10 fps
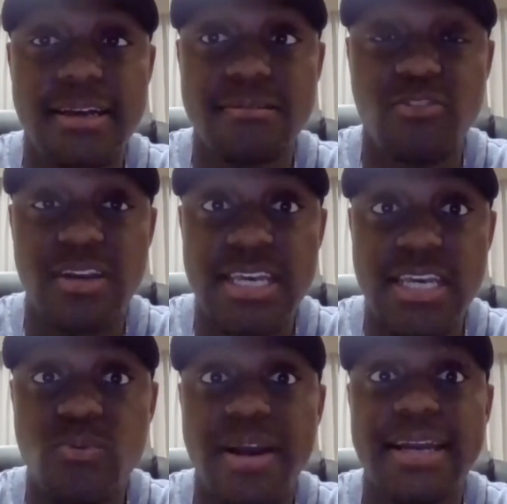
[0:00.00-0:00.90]
try to
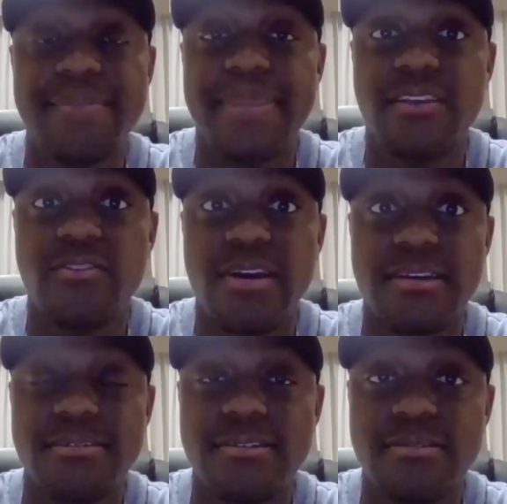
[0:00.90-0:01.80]
eat right, and trying
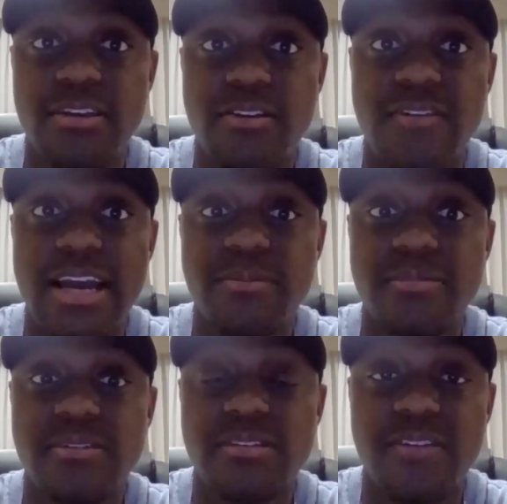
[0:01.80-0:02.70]
to take your vitamins
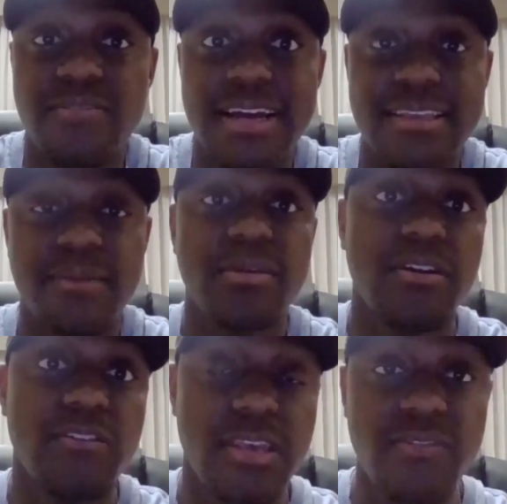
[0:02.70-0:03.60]
and stuff like that,
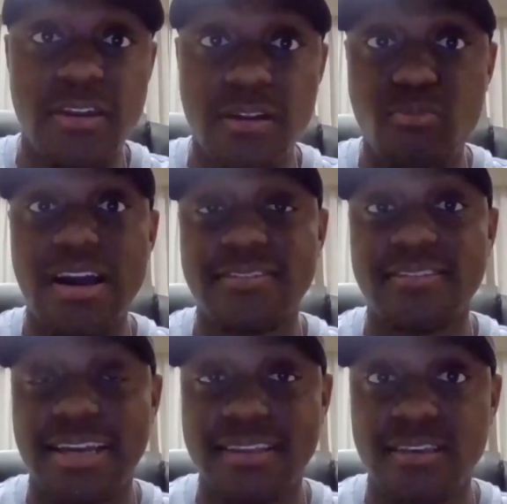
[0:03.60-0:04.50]
because even in a
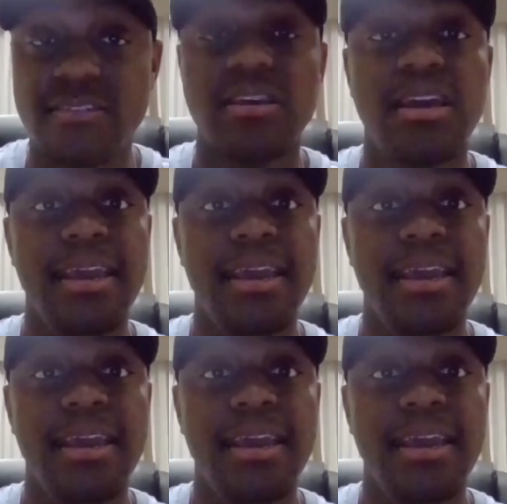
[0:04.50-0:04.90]
process like this,